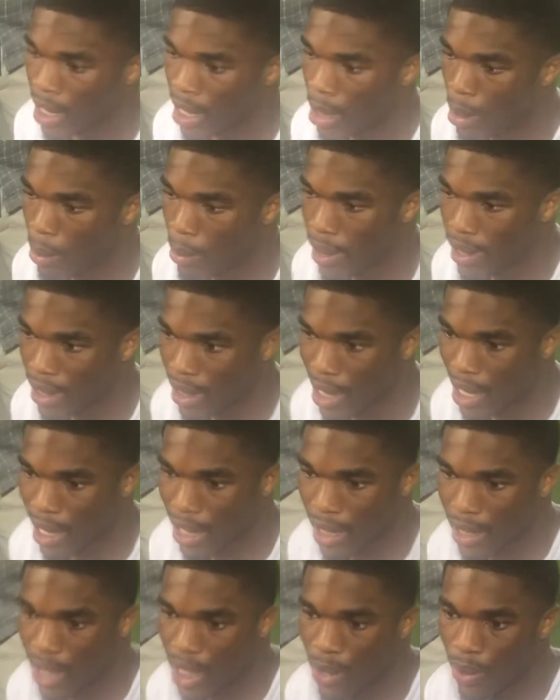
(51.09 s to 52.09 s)
And it means a lot
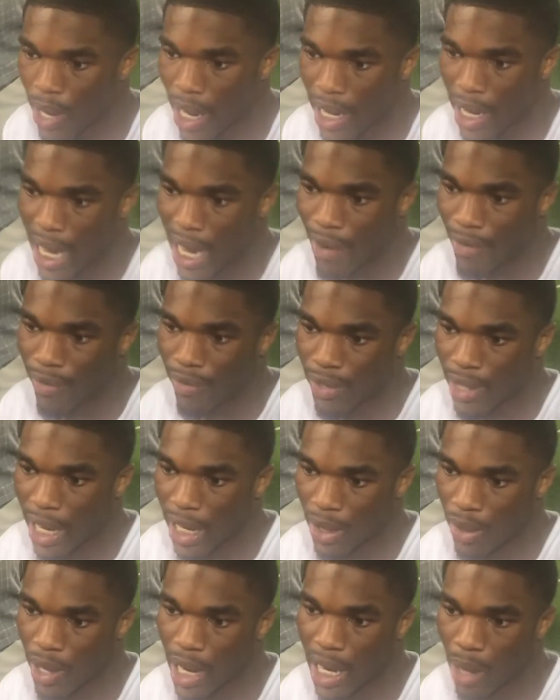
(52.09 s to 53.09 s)
because then you kind of have
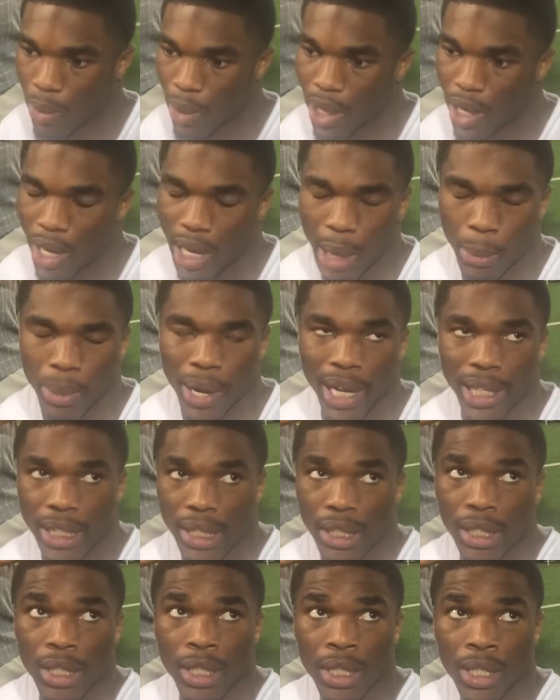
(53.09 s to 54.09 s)
things you got to work on in
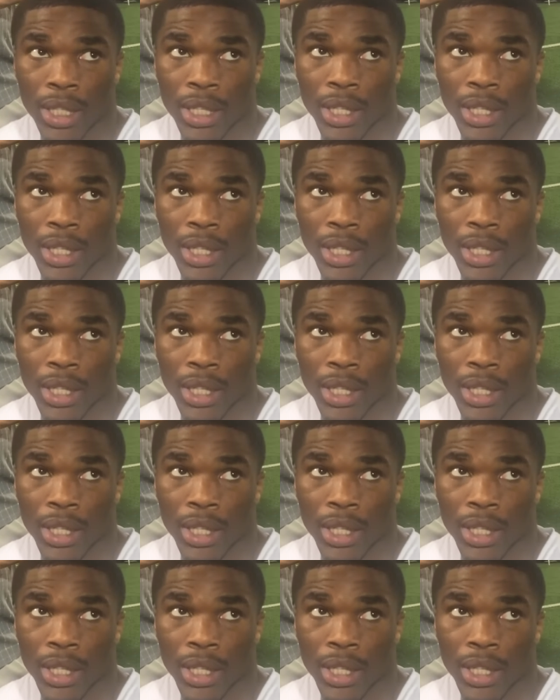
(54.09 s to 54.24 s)
practice.